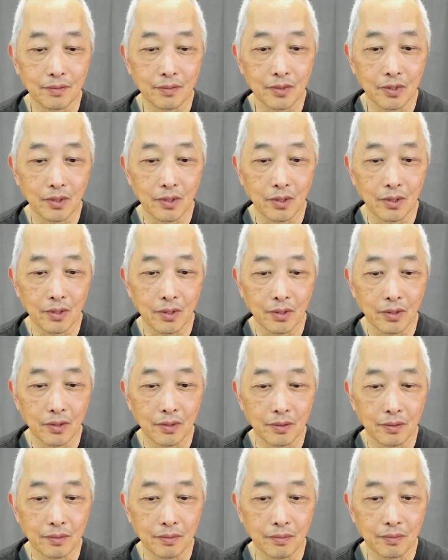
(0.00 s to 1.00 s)
So the
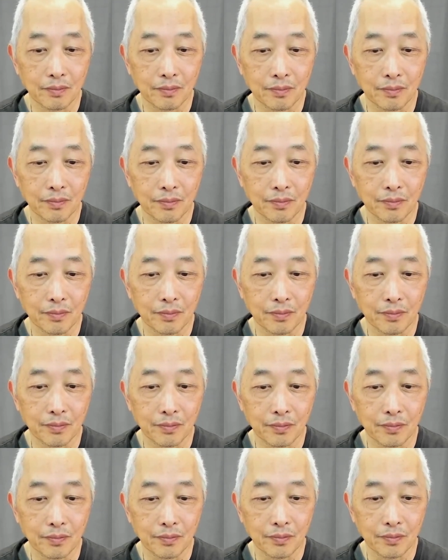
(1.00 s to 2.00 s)
list goes on,
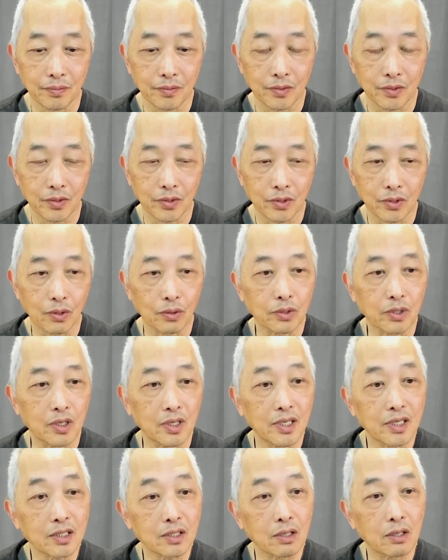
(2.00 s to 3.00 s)
and it goes on to the
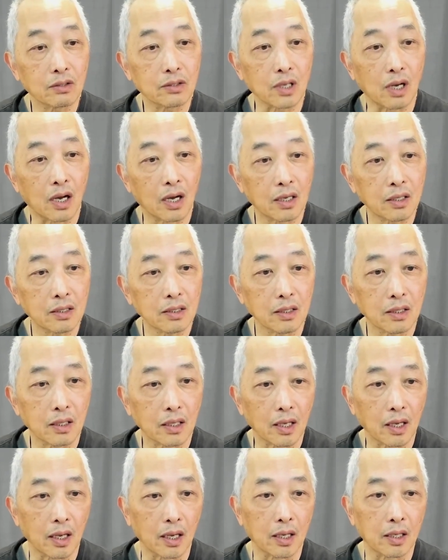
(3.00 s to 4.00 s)
next one. It's worth
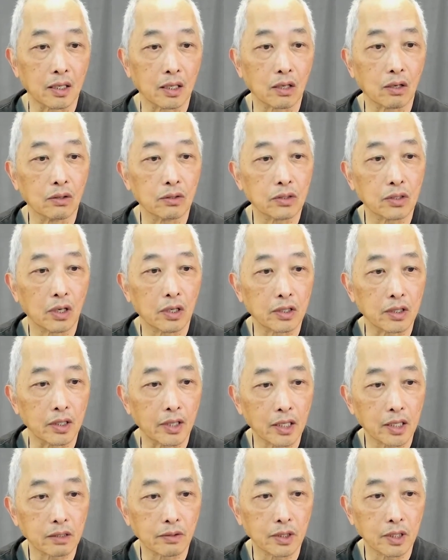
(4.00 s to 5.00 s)
repeating. It's
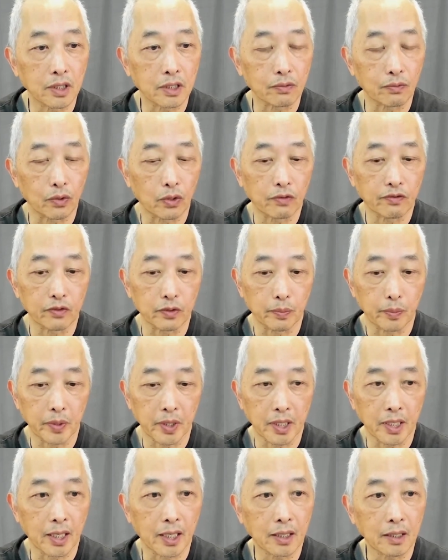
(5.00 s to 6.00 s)
called
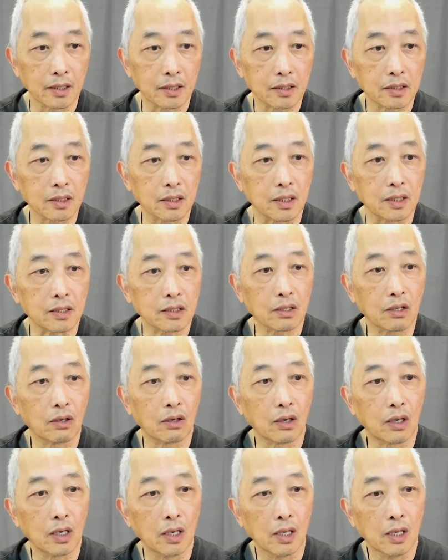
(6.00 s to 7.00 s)

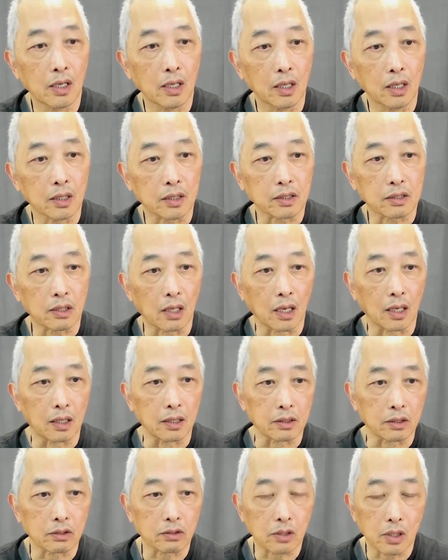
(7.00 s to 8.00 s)
Dharana,
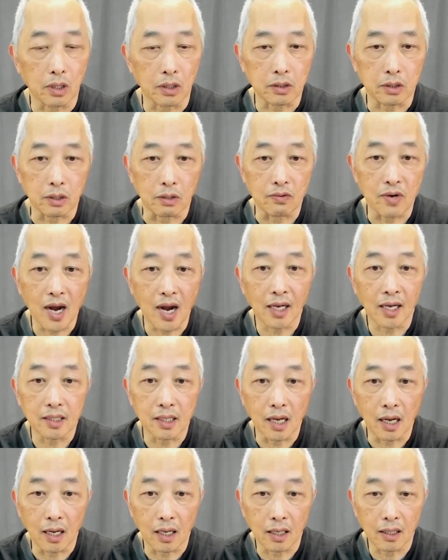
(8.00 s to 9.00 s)
which is
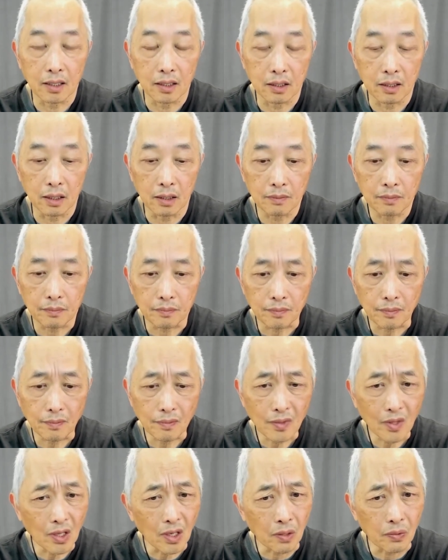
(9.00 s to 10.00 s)
one dialect.
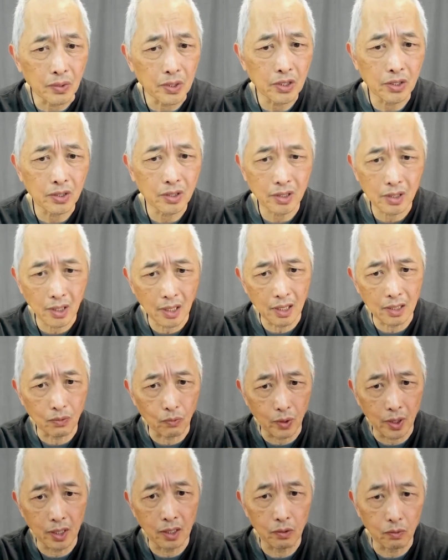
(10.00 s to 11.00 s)
In
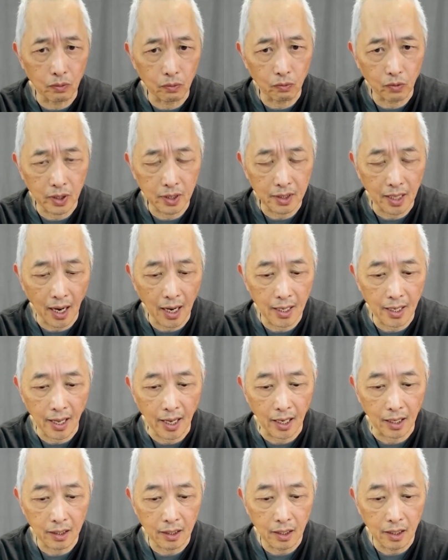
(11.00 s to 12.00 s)
another dialect, it's called
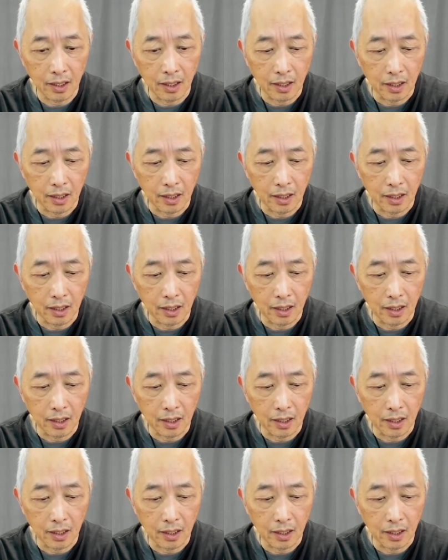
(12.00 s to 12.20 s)
Jhana.